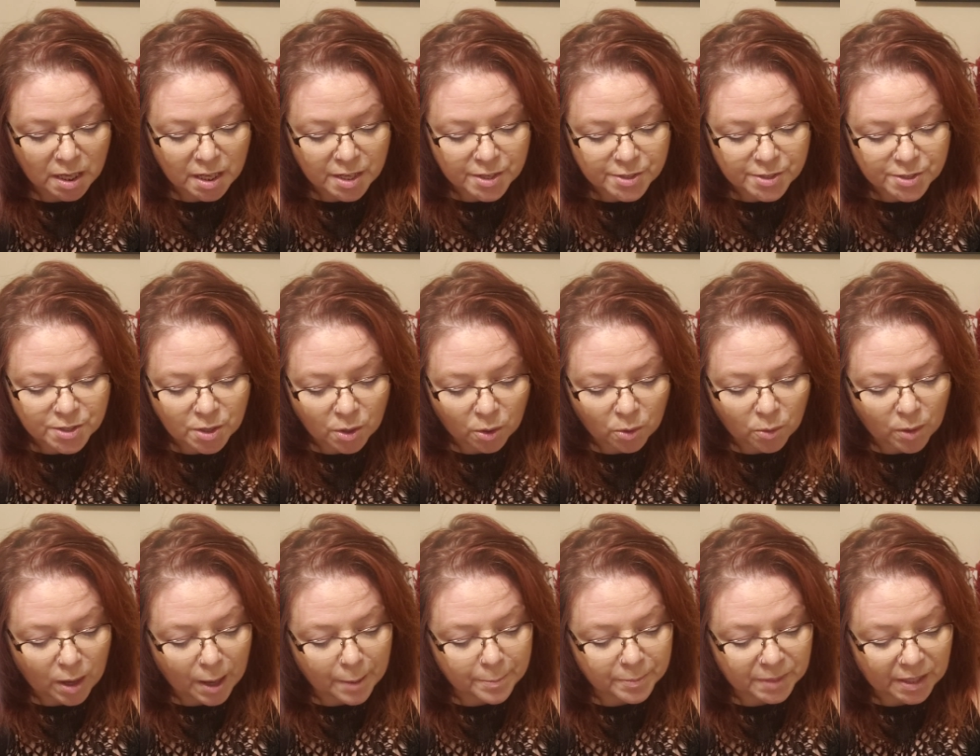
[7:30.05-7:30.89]
So
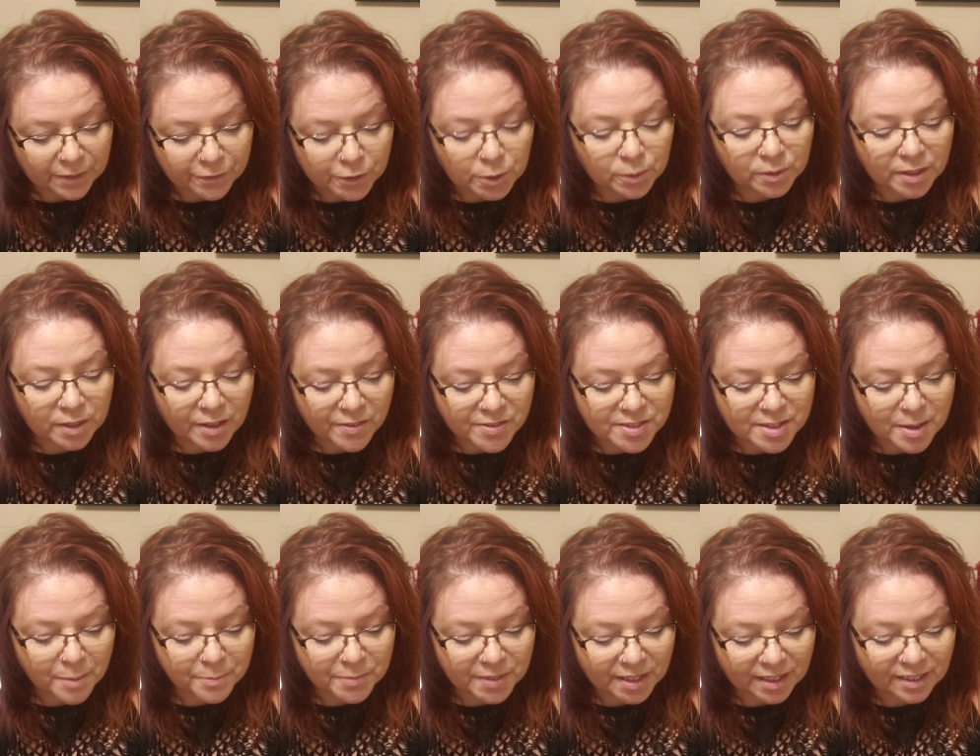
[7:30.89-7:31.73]
if you love
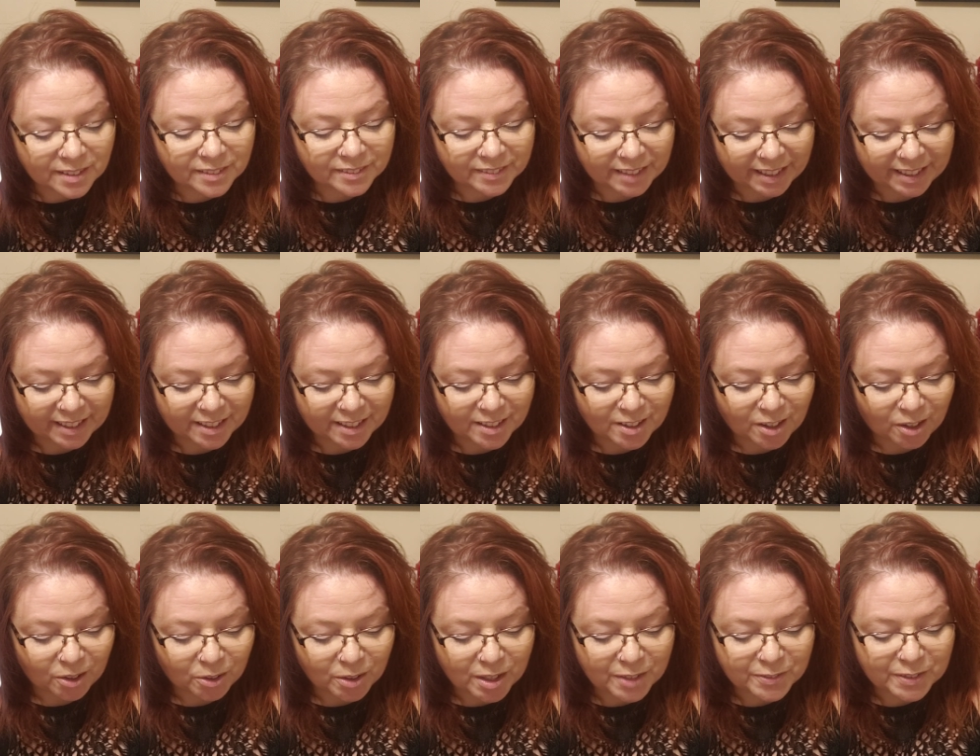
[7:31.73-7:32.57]
something, let it
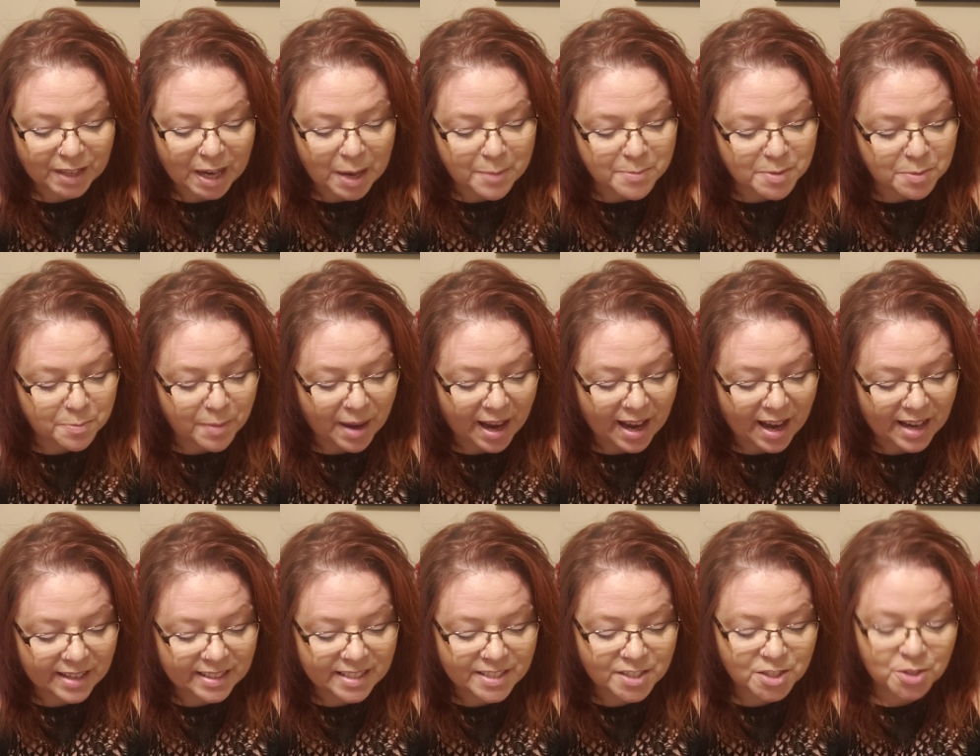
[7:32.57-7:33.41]
go. If it comes
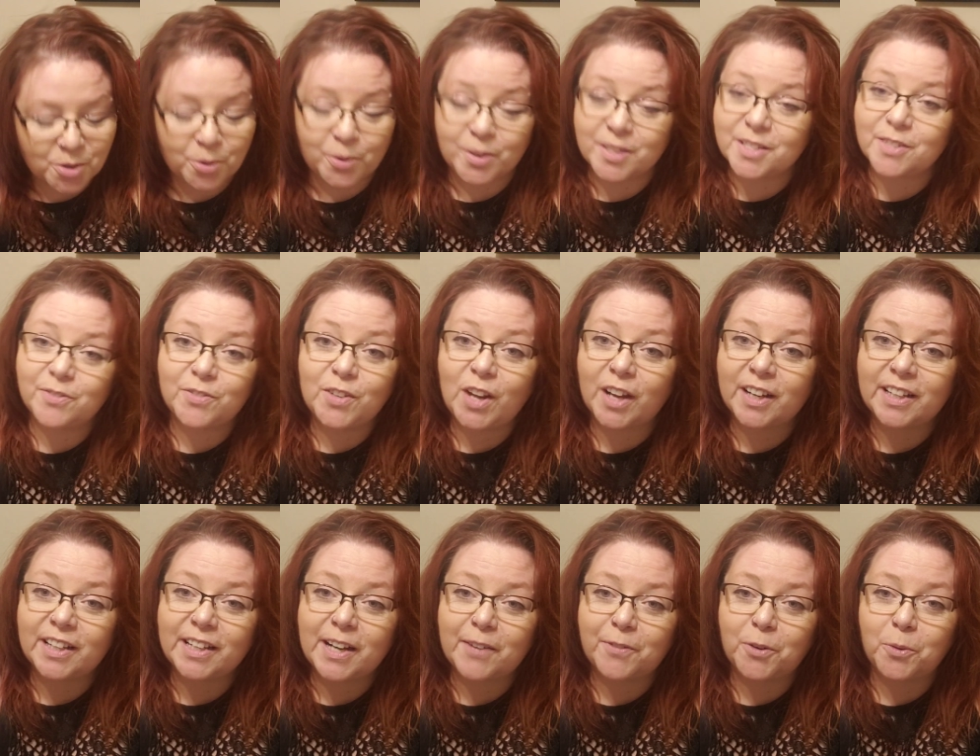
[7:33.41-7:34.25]
back, it's yours. If not,
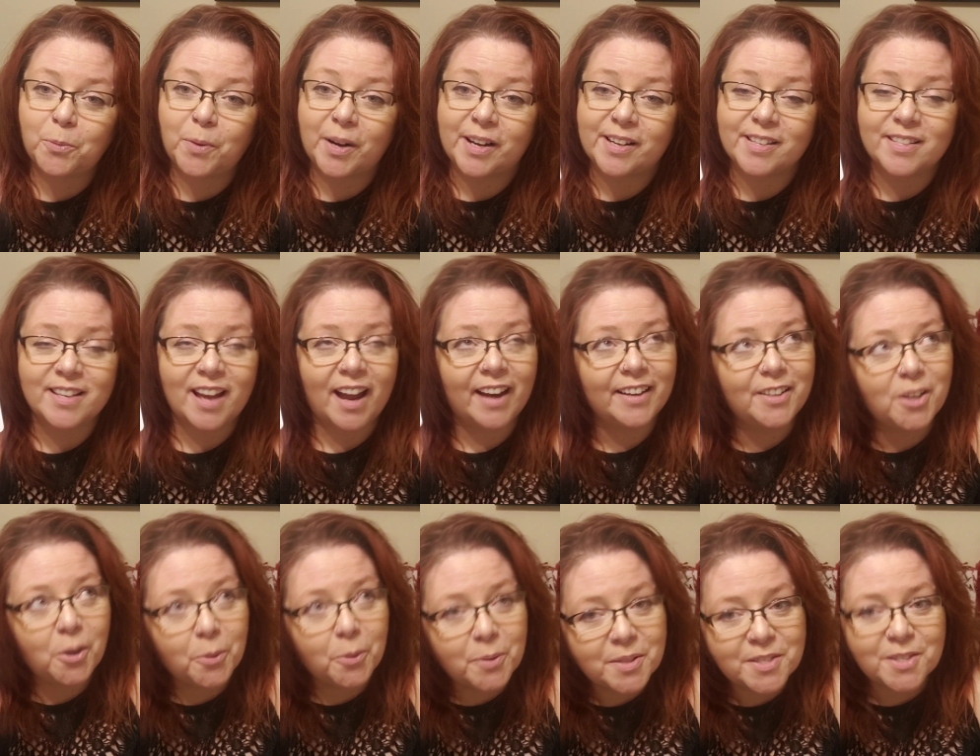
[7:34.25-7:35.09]
it never was. I
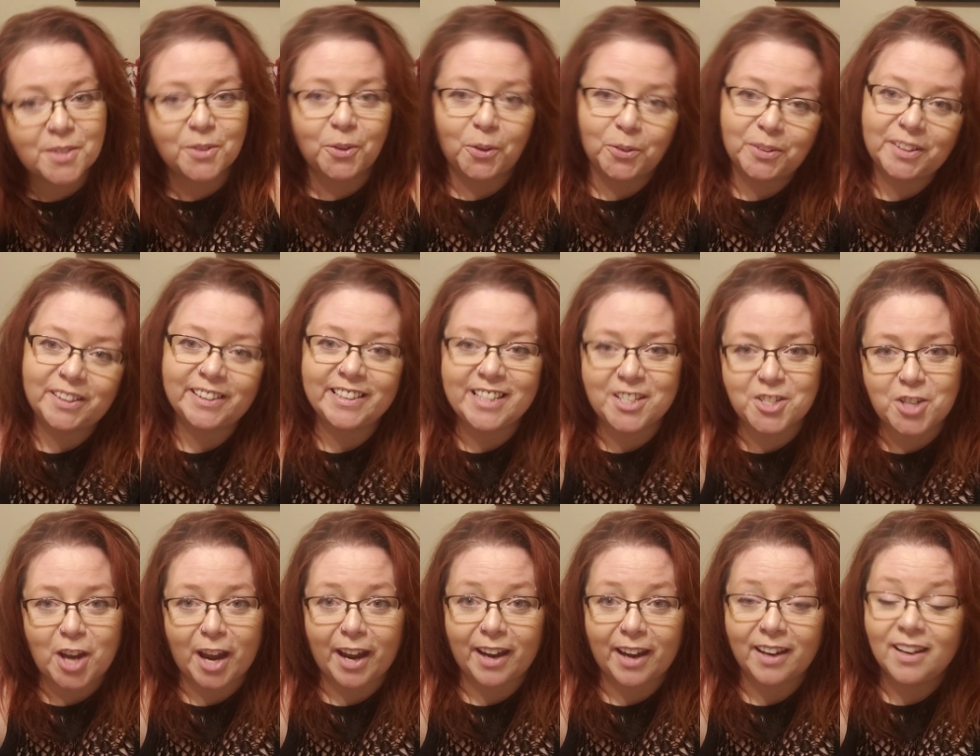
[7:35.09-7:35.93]
know it's an old
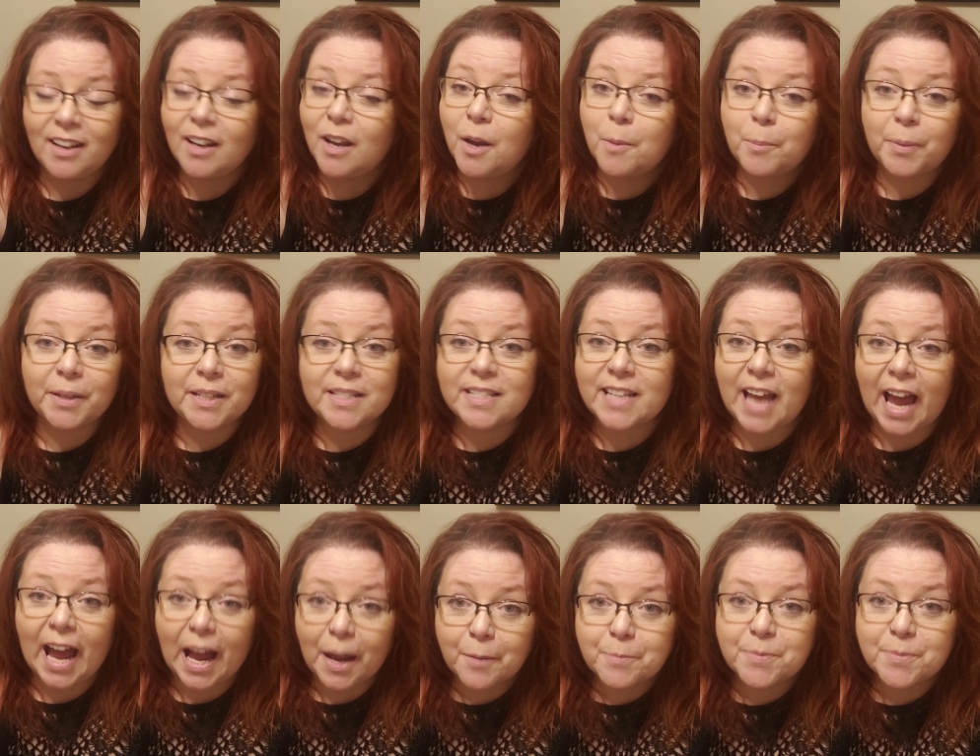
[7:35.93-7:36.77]
cliche, but it's
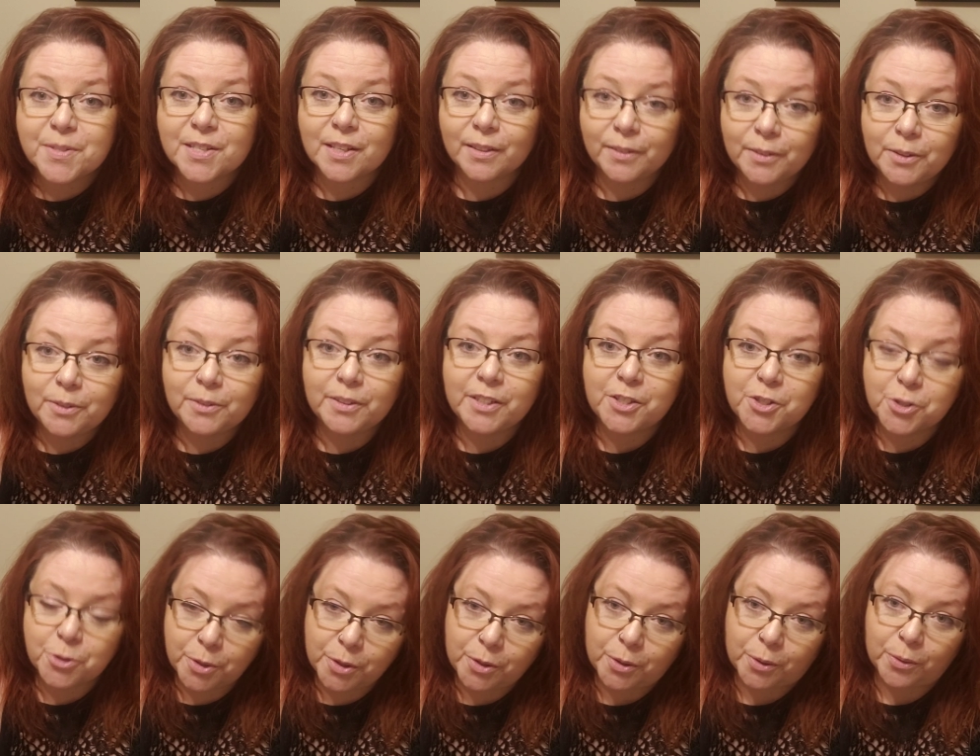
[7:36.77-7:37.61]
absolutely
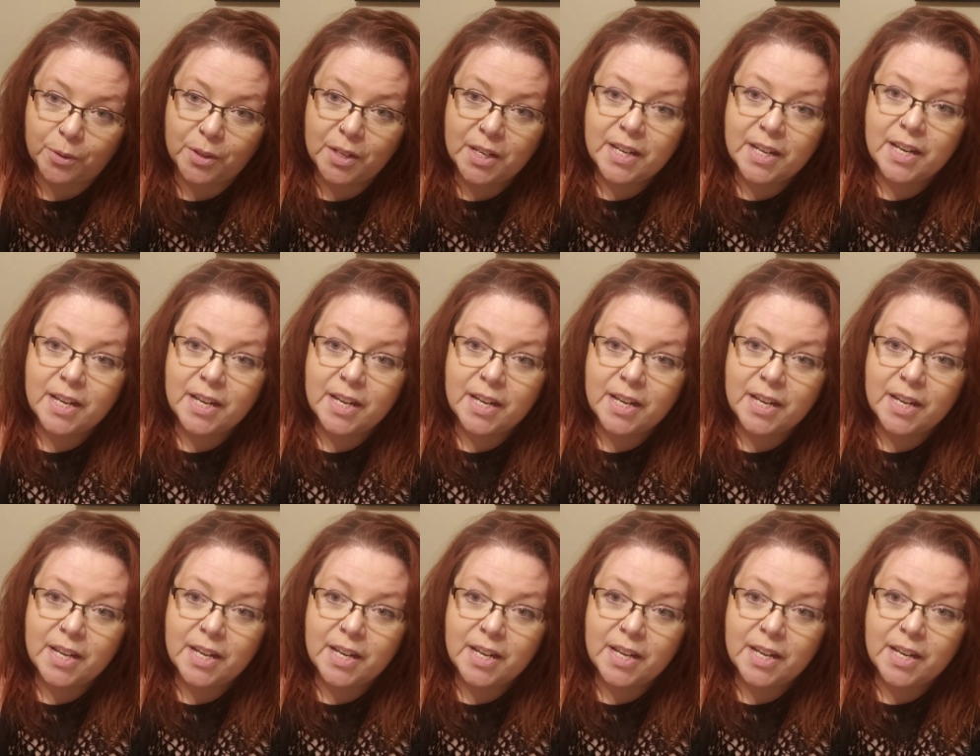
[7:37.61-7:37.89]
true.